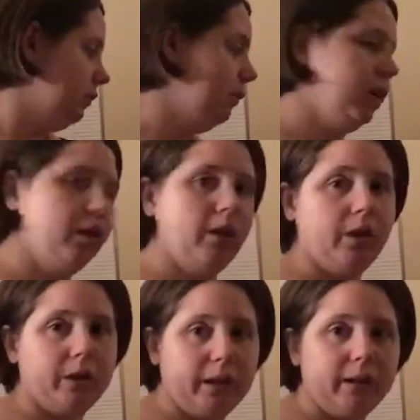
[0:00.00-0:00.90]
We
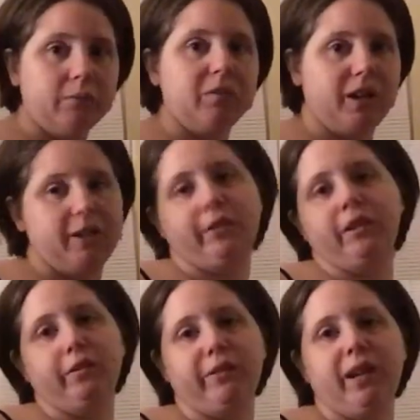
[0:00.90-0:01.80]
are in the
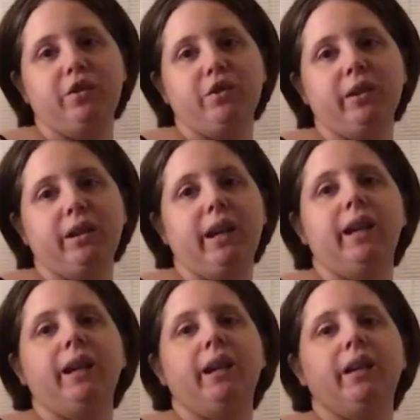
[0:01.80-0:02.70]
process of actually
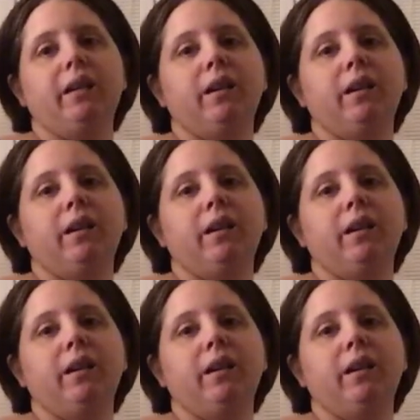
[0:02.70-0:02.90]
getting